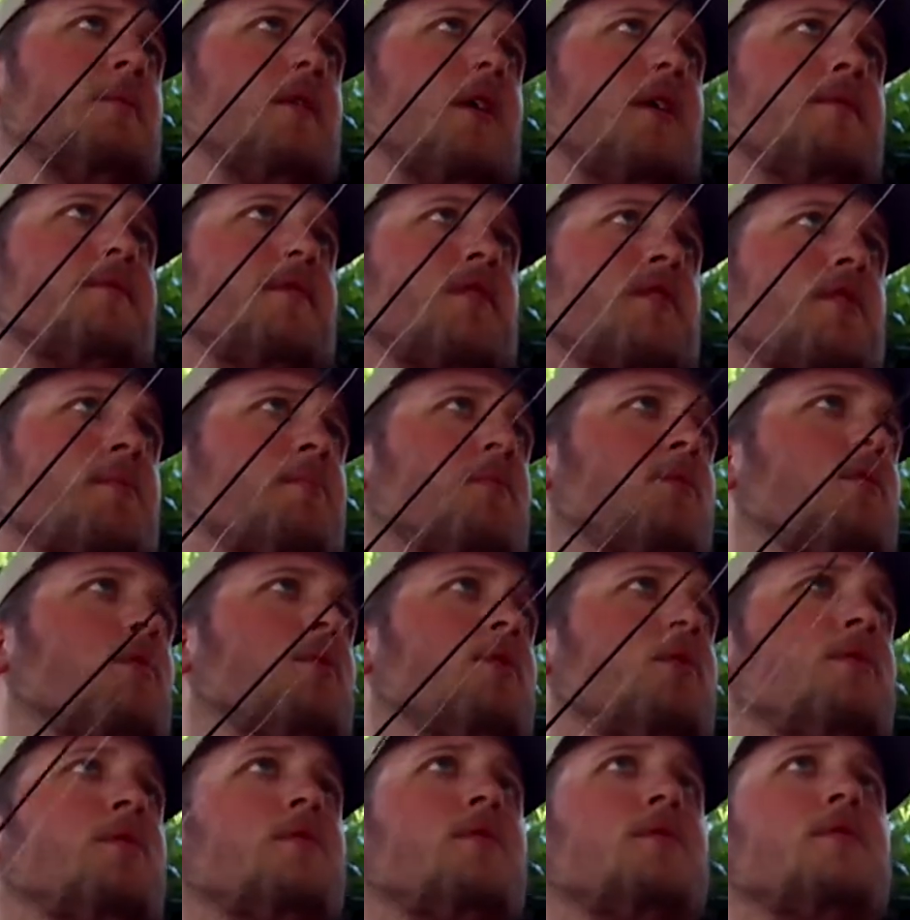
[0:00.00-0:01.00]
off the
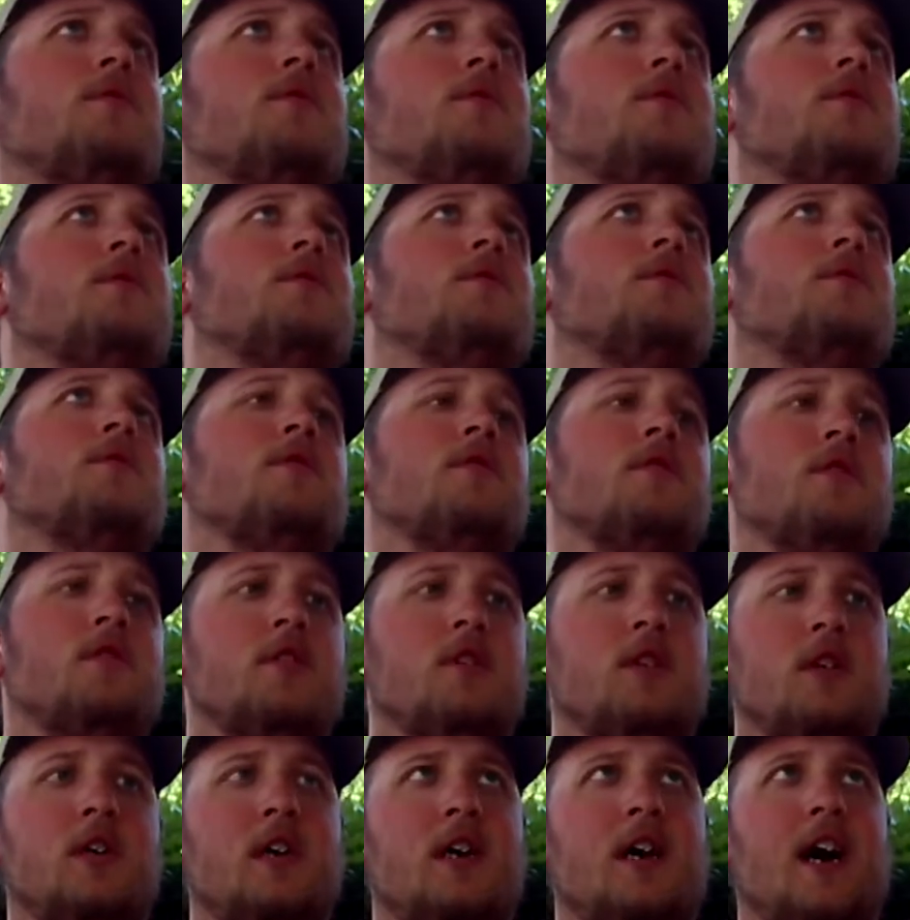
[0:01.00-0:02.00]
spool,
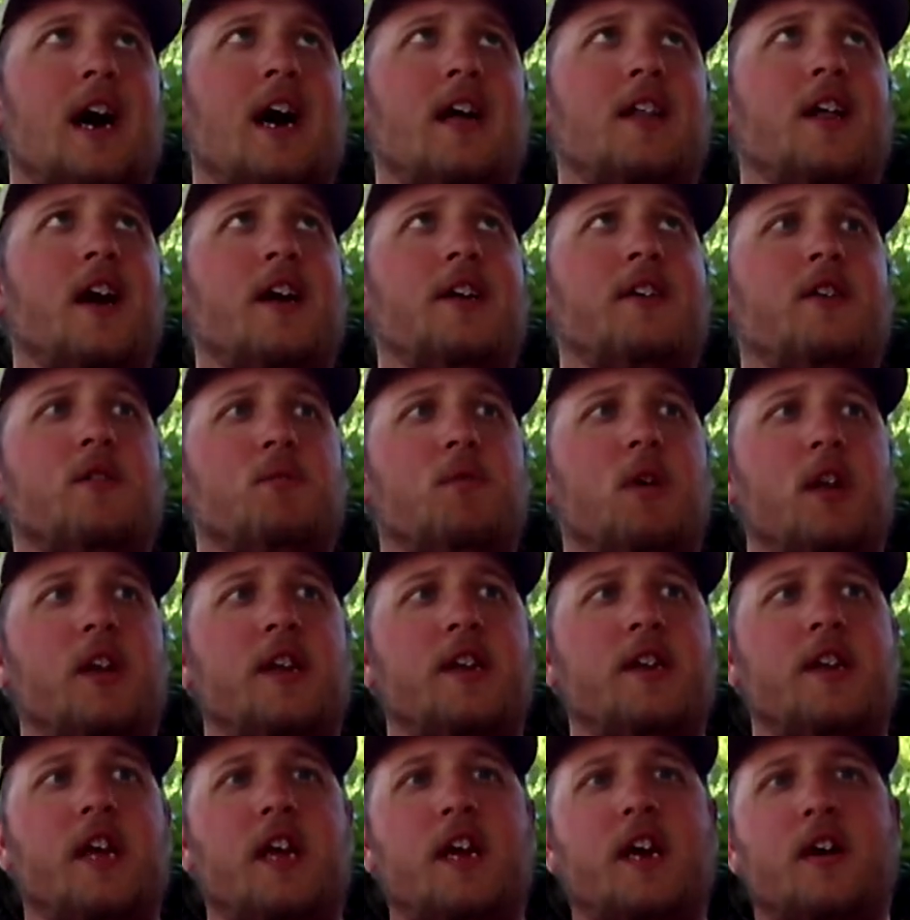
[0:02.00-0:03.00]
I like to run
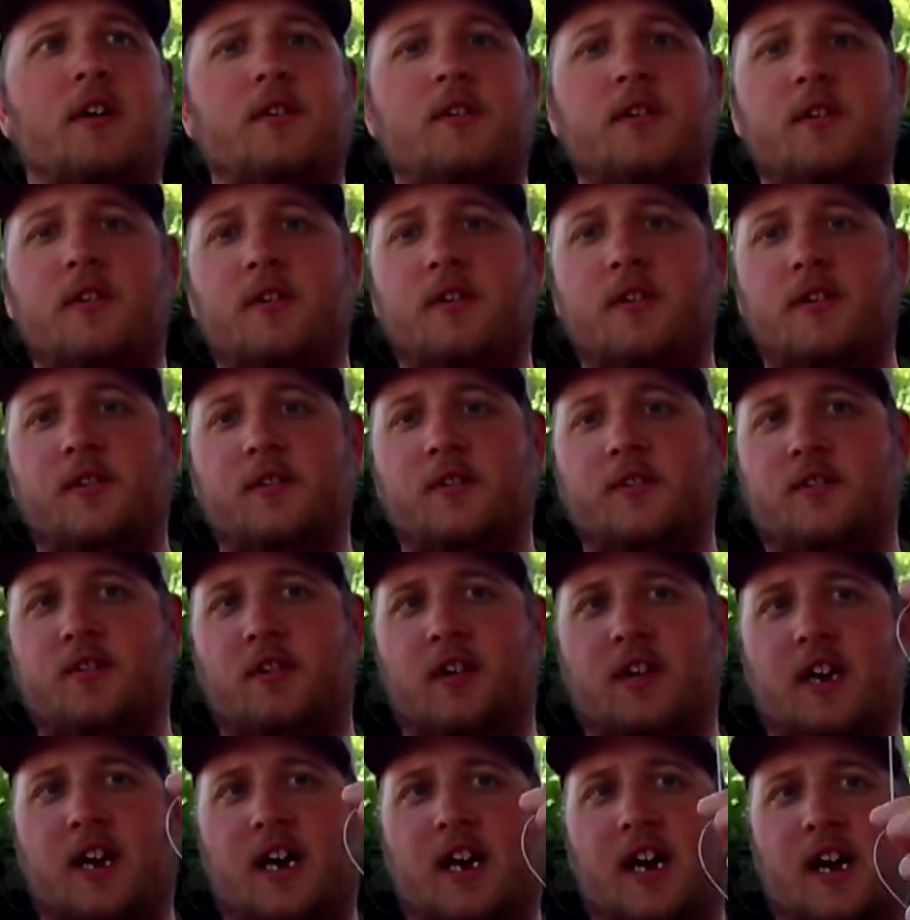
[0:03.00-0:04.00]
it down till
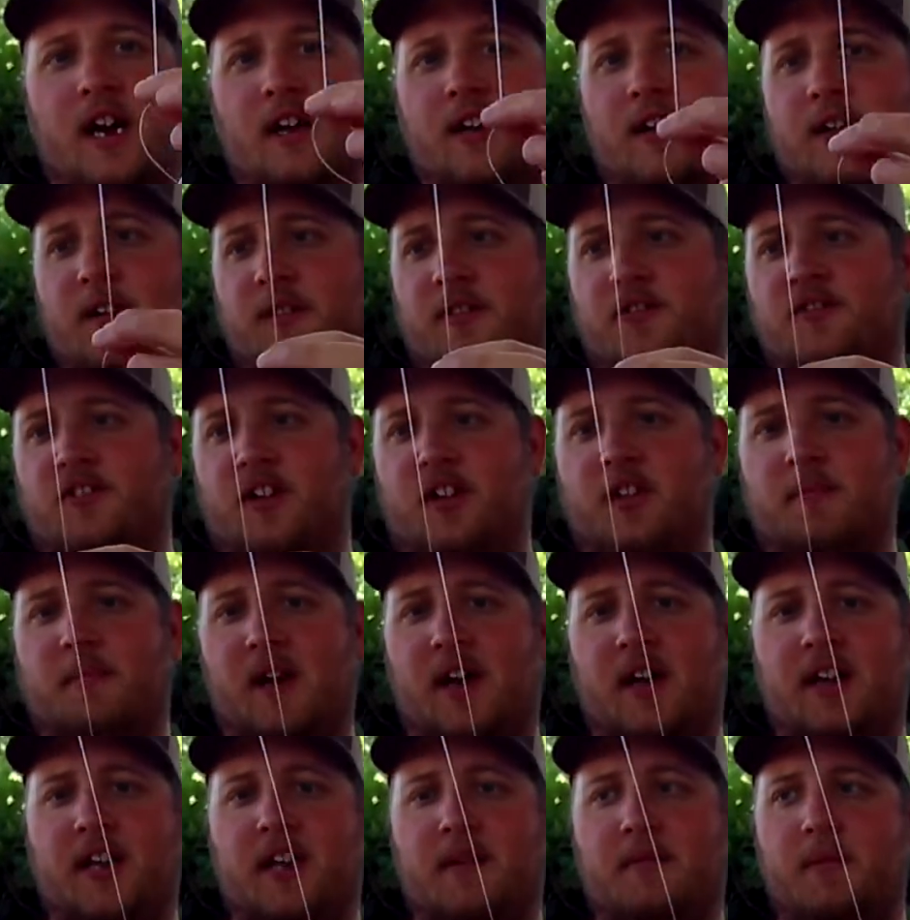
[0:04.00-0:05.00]
I got just
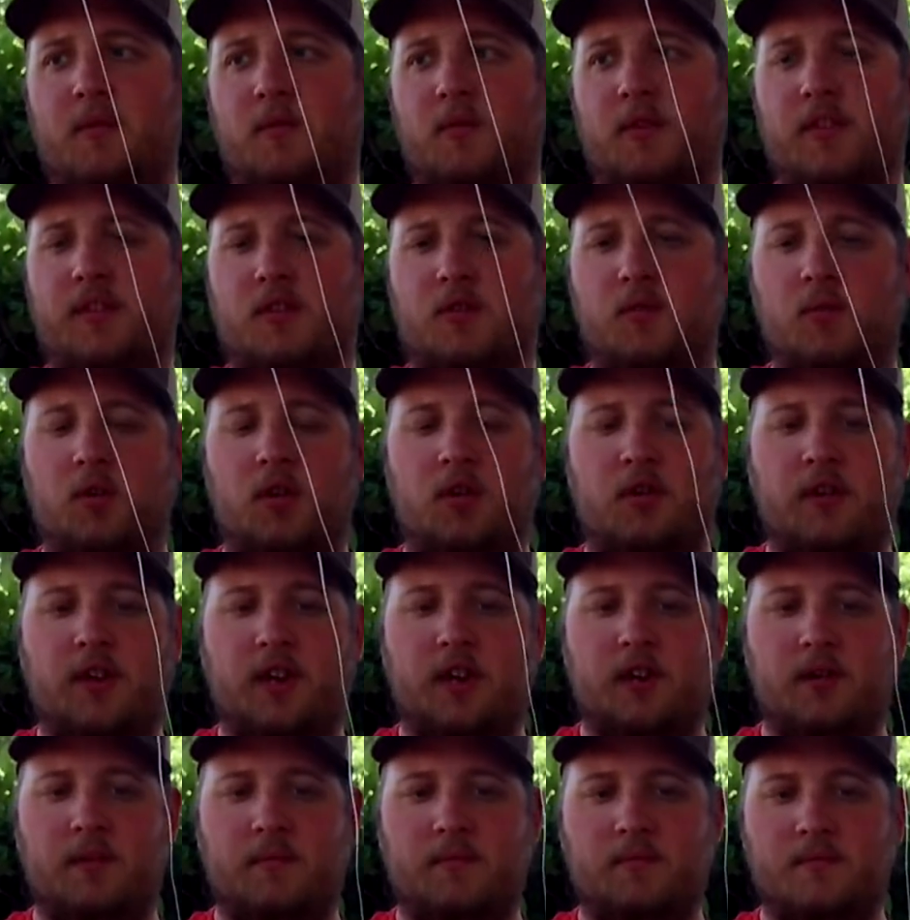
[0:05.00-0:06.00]
about even with the reel
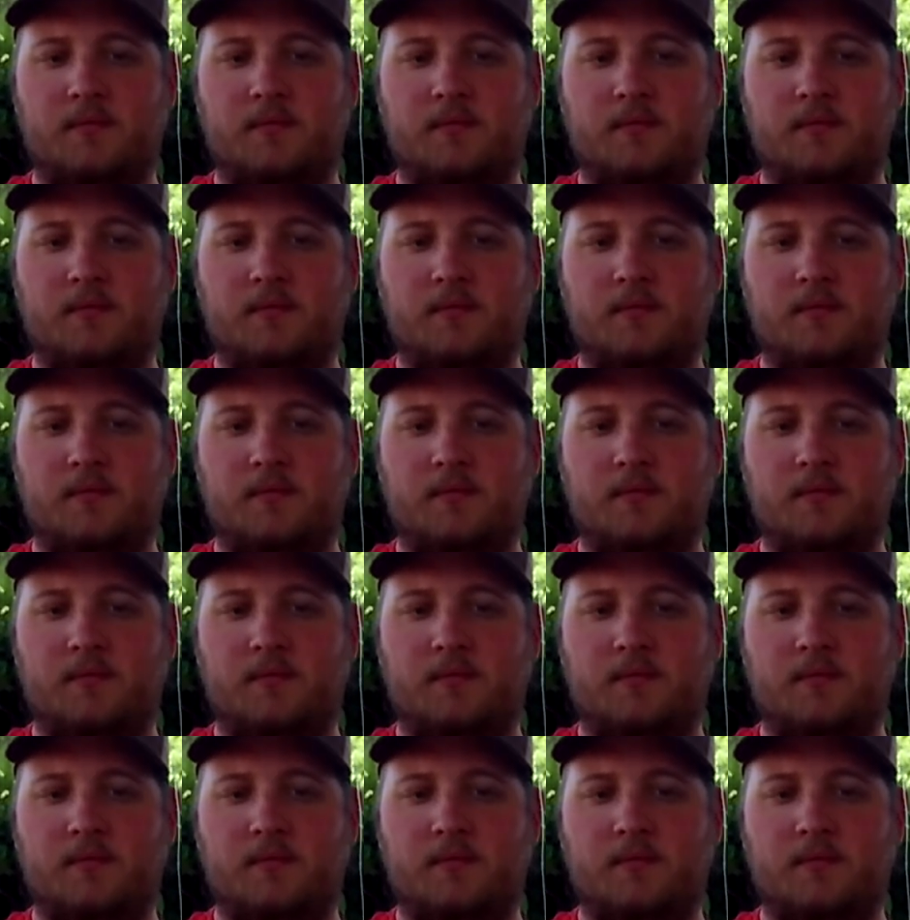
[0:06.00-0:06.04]
here.